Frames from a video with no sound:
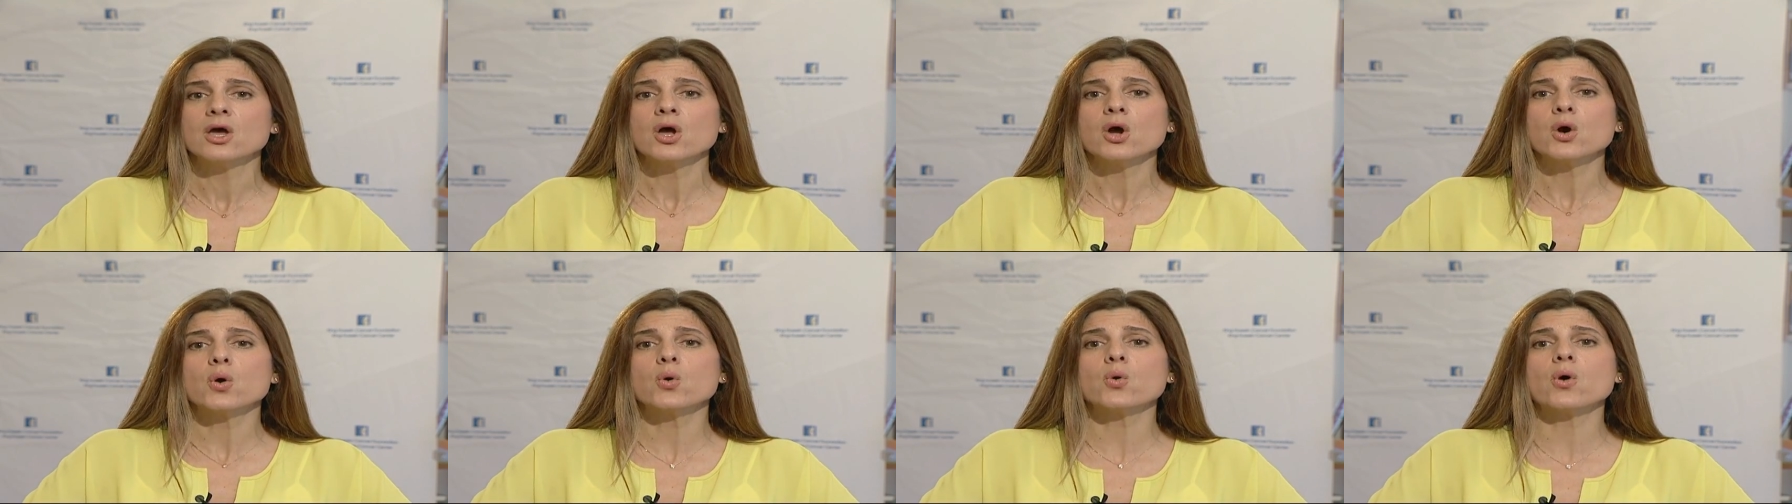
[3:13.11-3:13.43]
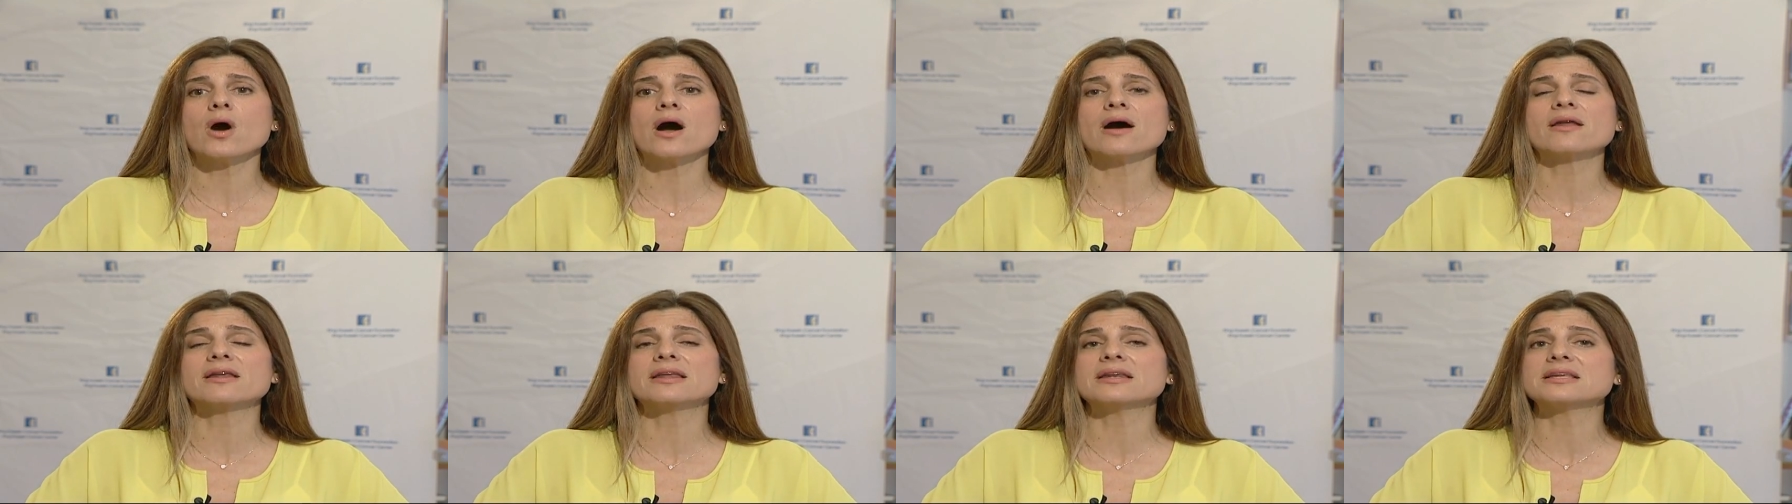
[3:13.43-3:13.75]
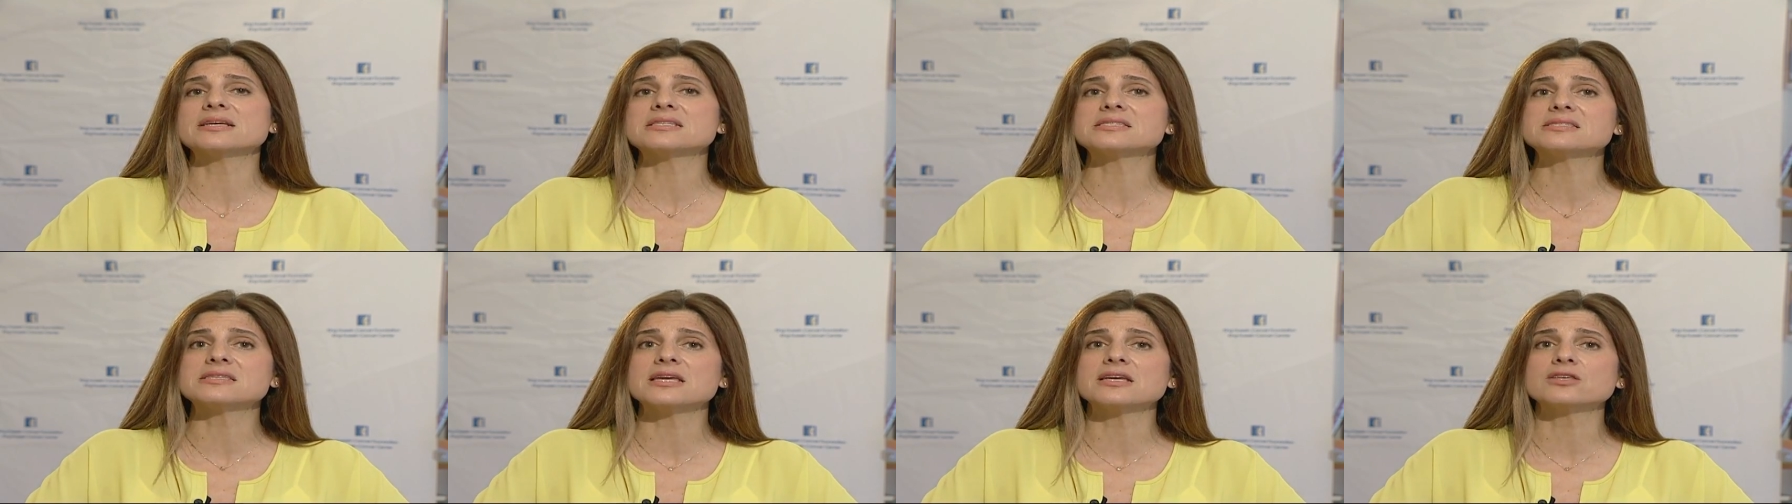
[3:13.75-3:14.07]
who are in
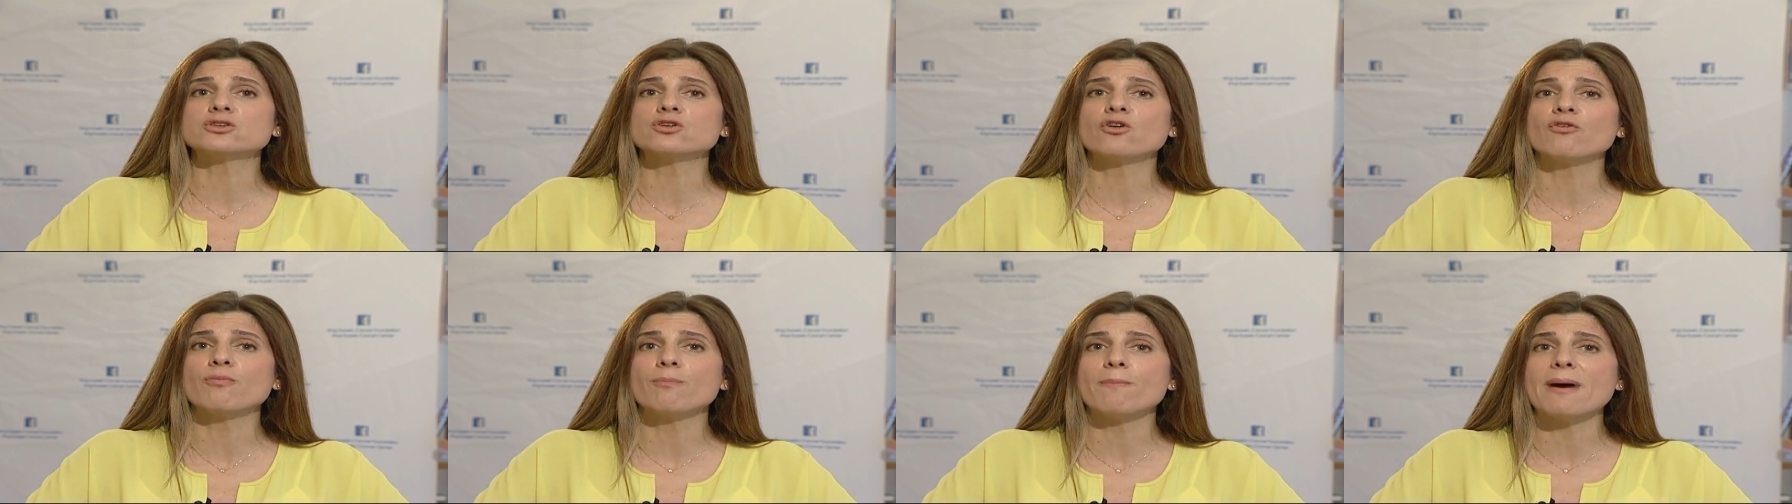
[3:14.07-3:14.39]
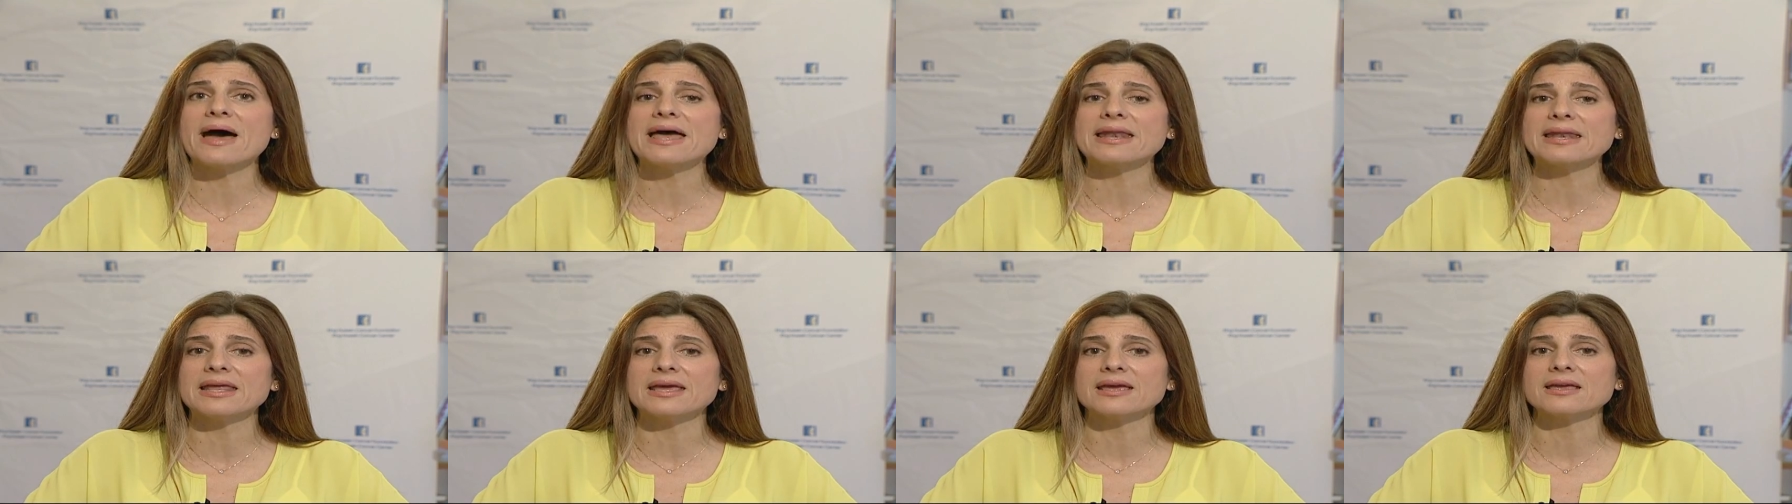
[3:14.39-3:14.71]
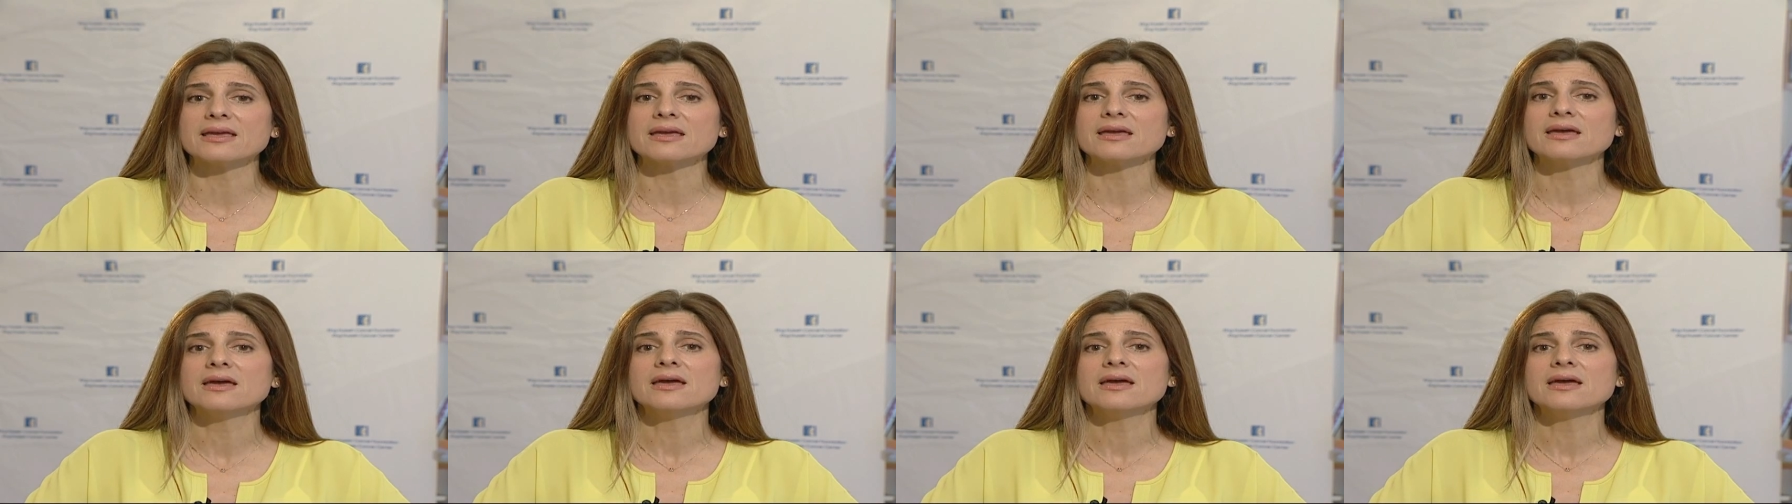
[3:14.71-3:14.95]
a state of panic